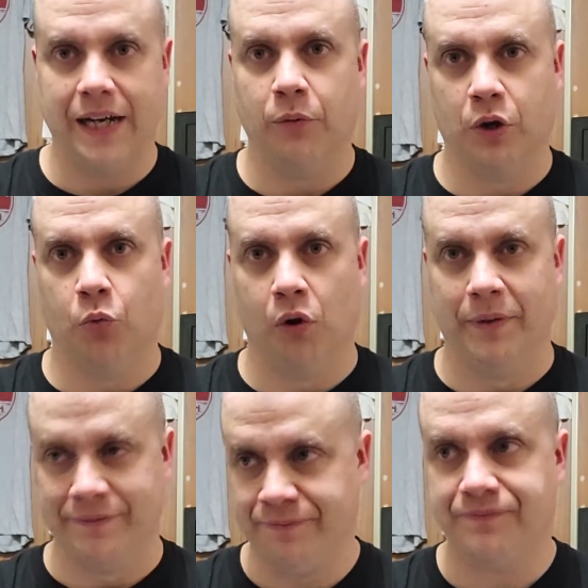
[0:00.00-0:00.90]
get with a
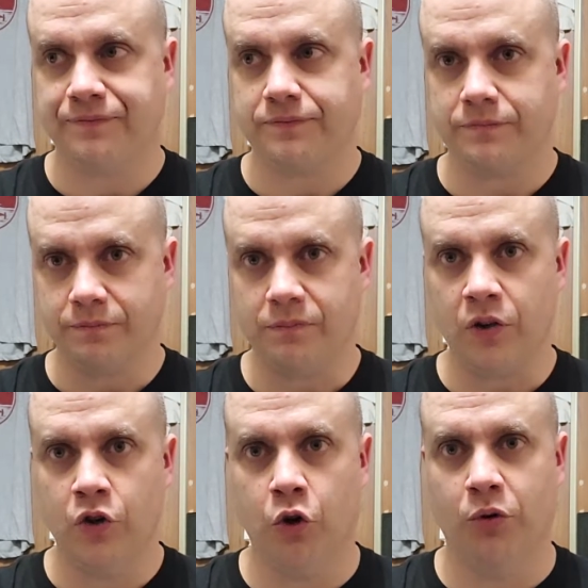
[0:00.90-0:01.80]
woman
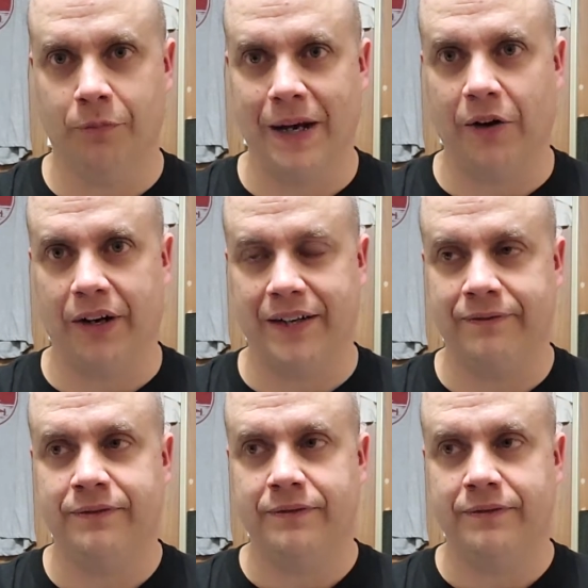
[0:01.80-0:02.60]
who was married,